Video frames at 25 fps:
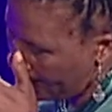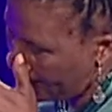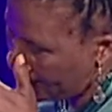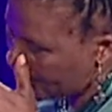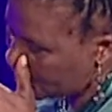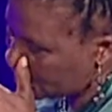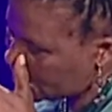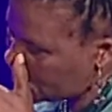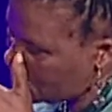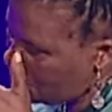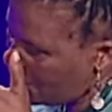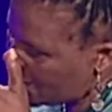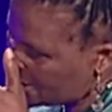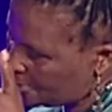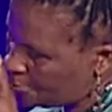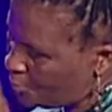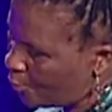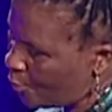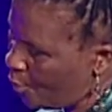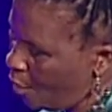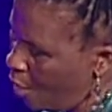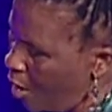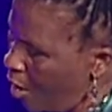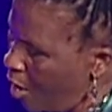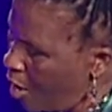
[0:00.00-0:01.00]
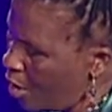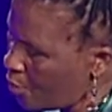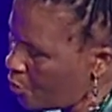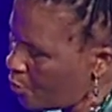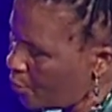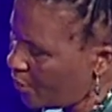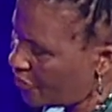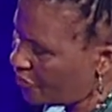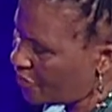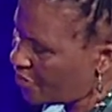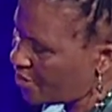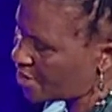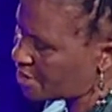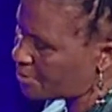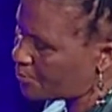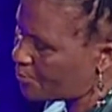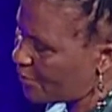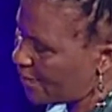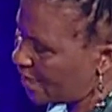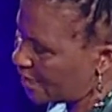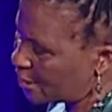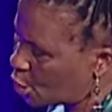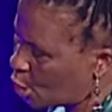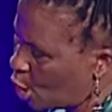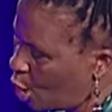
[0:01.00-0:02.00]
She was born with this
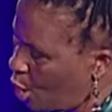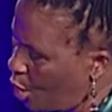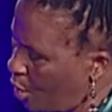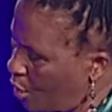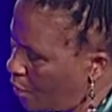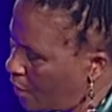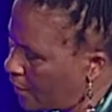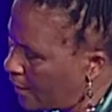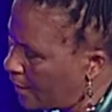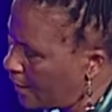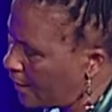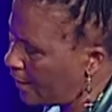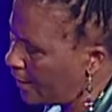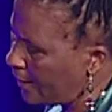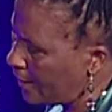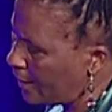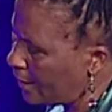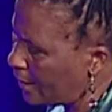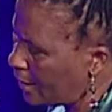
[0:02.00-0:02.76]
baton